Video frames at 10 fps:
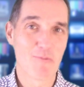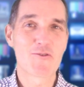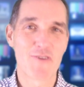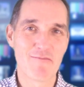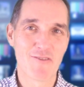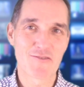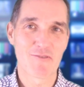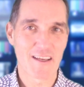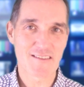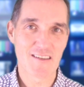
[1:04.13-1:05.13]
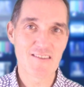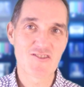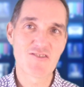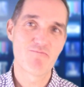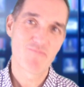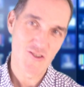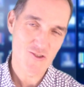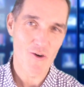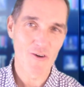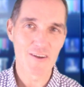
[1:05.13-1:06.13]
help create virtual excellence,
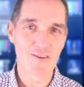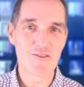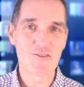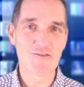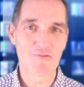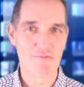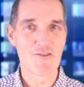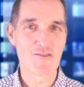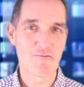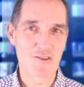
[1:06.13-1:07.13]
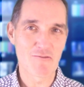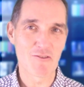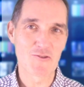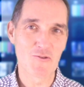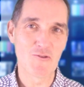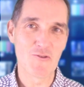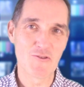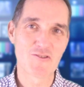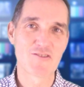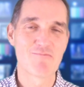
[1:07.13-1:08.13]
tutorials, reviews of useful
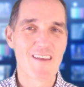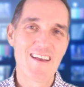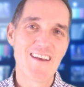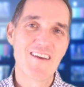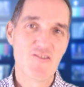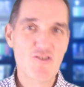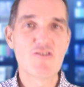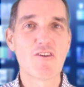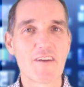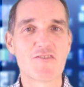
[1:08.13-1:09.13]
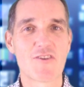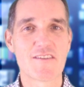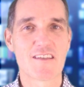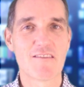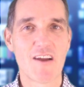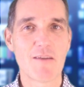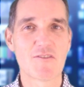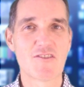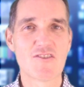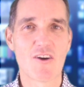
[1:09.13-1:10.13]
tools, news on interesting
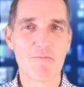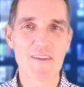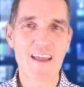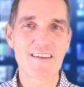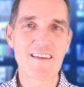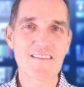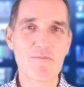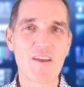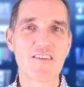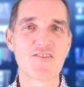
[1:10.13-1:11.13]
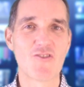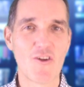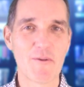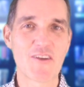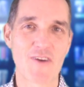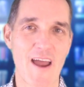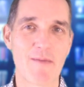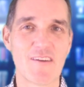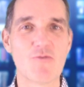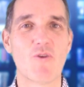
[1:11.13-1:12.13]
developments and so on, but that doesn't mean it should all be
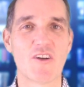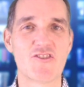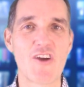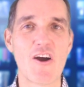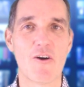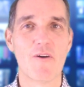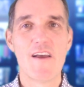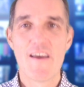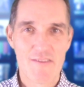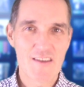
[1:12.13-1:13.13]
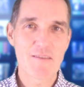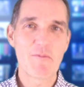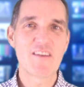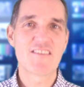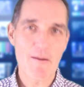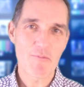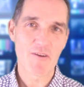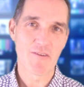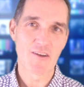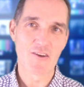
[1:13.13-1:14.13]
crammed into one show. These can be
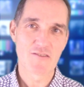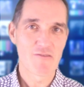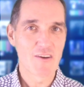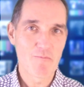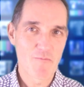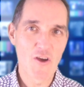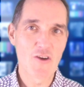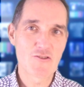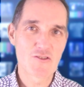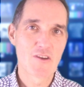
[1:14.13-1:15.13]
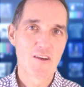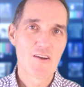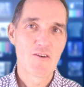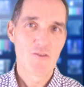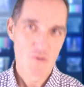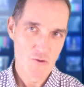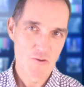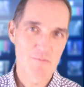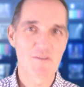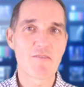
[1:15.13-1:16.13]
separate videos for those
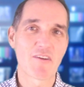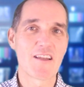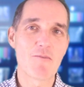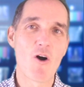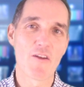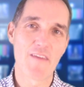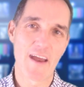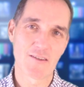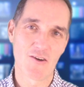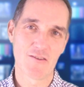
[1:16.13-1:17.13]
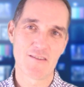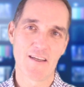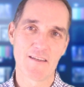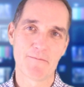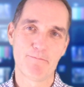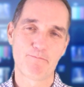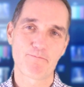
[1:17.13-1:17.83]
who specifically want that content.